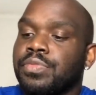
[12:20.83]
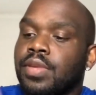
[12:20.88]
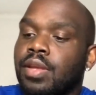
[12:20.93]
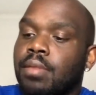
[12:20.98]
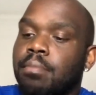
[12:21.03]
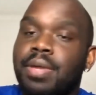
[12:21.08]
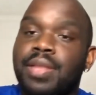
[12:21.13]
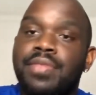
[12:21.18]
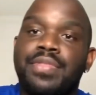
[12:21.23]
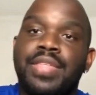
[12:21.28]

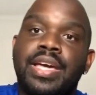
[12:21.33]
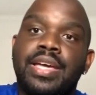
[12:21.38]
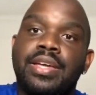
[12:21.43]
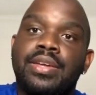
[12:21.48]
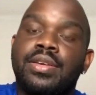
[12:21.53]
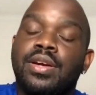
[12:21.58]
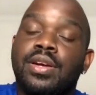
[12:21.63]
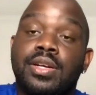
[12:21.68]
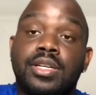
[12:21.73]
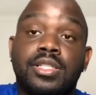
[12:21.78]
But then,
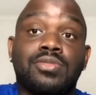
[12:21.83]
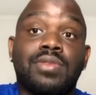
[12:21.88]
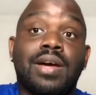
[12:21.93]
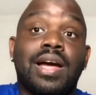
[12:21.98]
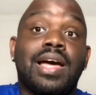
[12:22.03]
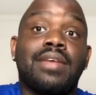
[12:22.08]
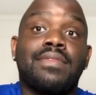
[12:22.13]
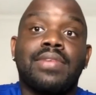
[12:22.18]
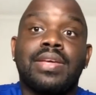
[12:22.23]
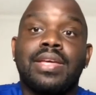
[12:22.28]
they're
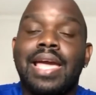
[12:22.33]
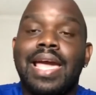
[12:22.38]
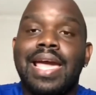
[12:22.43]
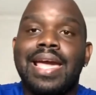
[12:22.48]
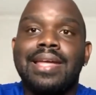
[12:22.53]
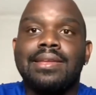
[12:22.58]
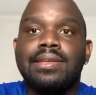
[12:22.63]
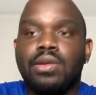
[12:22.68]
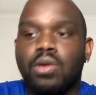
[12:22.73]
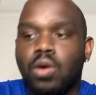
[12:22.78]
driving
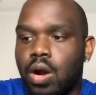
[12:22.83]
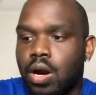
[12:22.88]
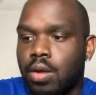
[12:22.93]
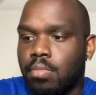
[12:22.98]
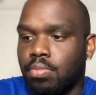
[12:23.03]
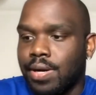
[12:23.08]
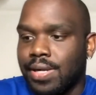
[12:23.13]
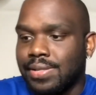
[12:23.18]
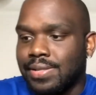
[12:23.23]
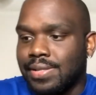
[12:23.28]
and the car
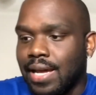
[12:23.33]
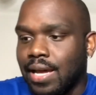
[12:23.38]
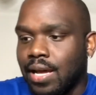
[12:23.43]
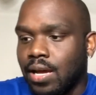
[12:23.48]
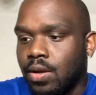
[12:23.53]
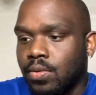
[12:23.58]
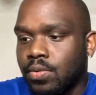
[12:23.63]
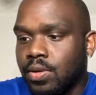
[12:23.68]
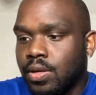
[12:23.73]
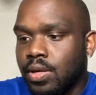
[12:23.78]
breaks
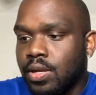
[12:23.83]
down.